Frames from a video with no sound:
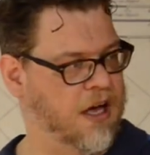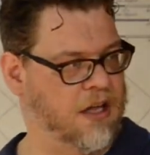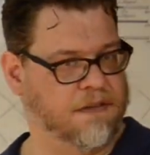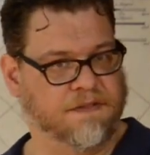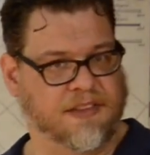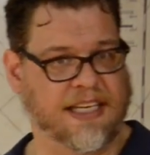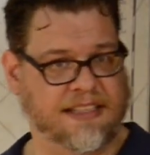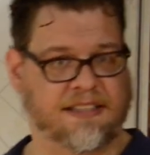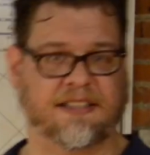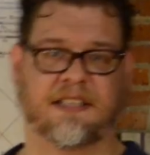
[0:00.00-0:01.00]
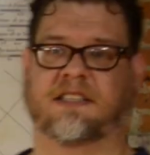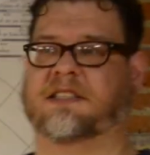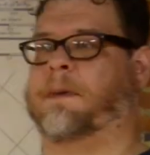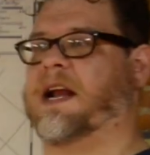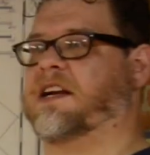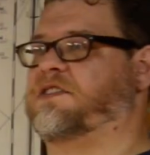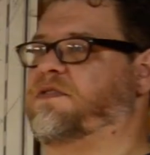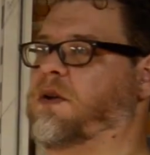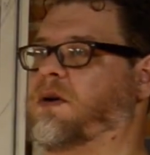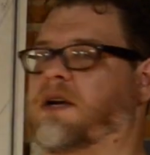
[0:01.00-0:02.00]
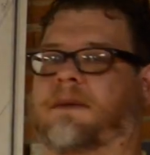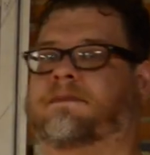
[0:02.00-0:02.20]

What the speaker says: All of this, Spanish Florida.